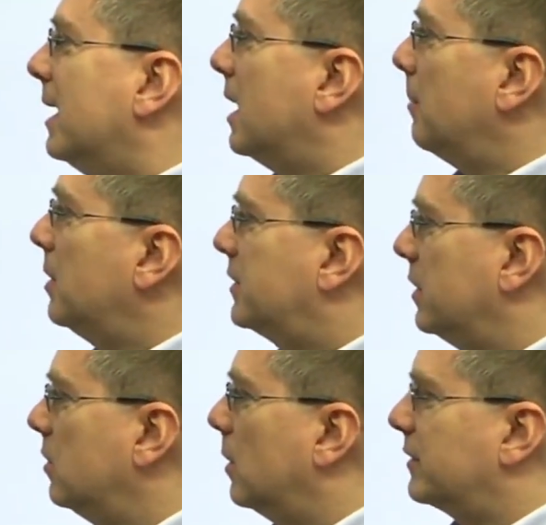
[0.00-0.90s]
Number
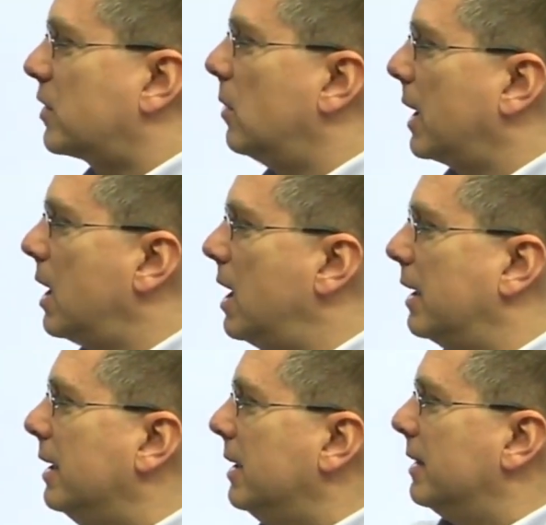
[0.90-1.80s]
2, what's going
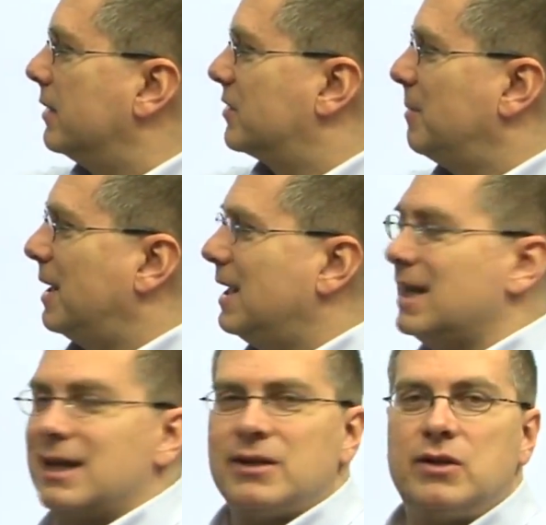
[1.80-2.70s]
on? There's
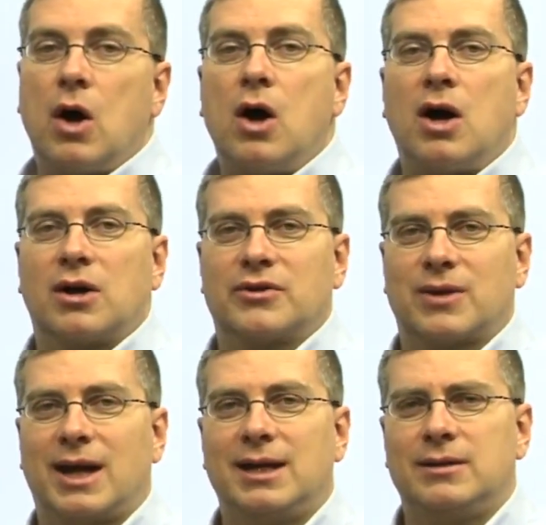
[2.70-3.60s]
many dogs,
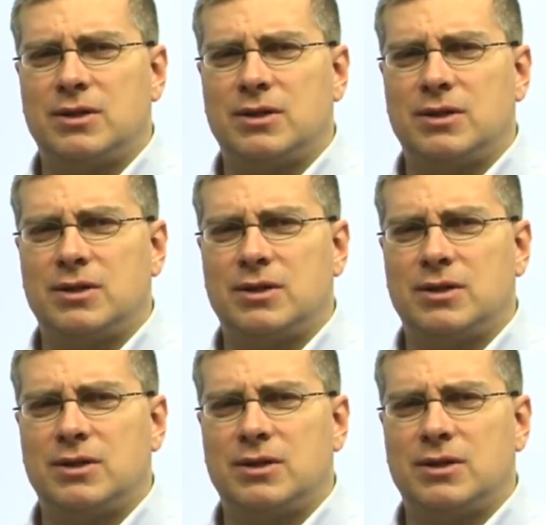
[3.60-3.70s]
right?